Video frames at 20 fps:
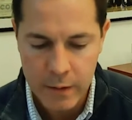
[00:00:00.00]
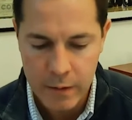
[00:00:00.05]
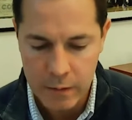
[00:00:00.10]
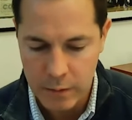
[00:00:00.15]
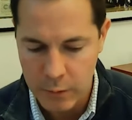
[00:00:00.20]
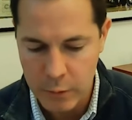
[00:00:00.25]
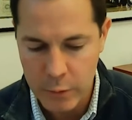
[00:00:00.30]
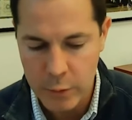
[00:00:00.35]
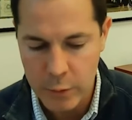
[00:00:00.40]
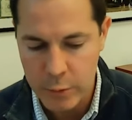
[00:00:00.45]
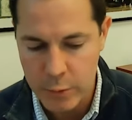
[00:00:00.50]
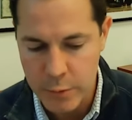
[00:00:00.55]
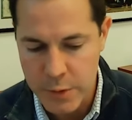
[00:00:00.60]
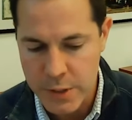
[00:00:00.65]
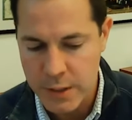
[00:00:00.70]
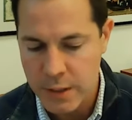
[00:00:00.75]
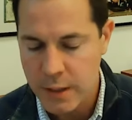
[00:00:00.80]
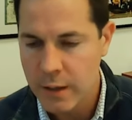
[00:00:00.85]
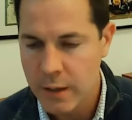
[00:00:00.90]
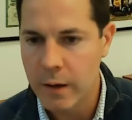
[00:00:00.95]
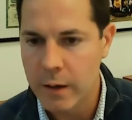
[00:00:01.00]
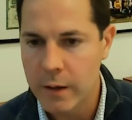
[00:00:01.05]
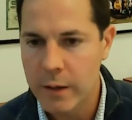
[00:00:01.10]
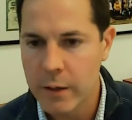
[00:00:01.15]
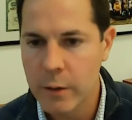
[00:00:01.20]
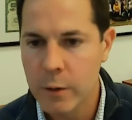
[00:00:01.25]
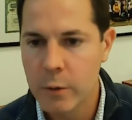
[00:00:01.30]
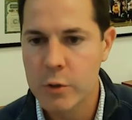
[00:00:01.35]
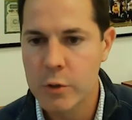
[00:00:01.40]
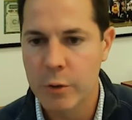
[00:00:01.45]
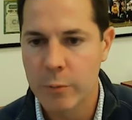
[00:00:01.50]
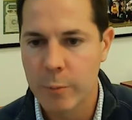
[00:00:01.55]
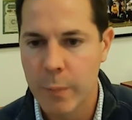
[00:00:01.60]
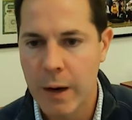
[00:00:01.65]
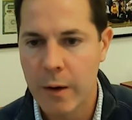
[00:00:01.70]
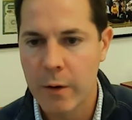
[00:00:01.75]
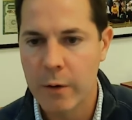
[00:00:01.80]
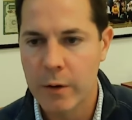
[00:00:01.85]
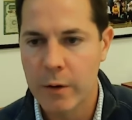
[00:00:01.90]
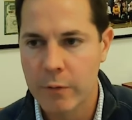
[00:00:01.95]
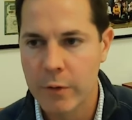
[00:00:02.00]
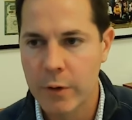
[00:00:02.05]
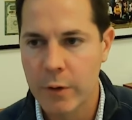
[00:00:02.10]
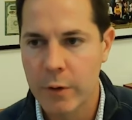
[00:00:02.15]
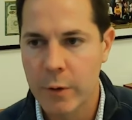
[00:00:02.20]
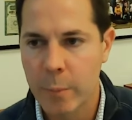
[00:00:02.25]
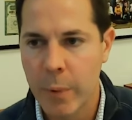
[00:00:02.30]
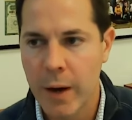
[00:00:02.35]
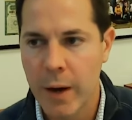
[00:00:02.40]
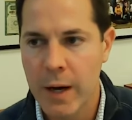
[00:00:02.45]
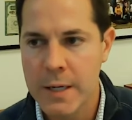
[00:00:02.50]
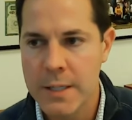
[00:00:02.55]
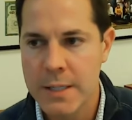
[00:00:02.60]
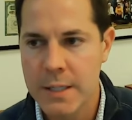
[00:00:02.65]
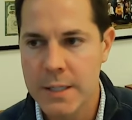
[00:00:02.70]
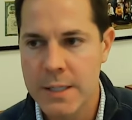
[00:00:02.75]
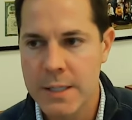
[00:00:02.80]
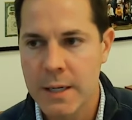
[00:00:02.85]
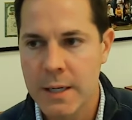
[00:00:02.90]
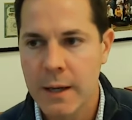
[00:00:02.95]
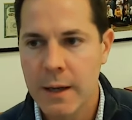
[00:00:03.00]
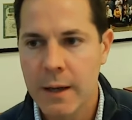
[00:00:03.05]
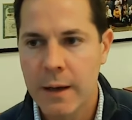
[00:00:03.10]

lose a huge amount of their deposits.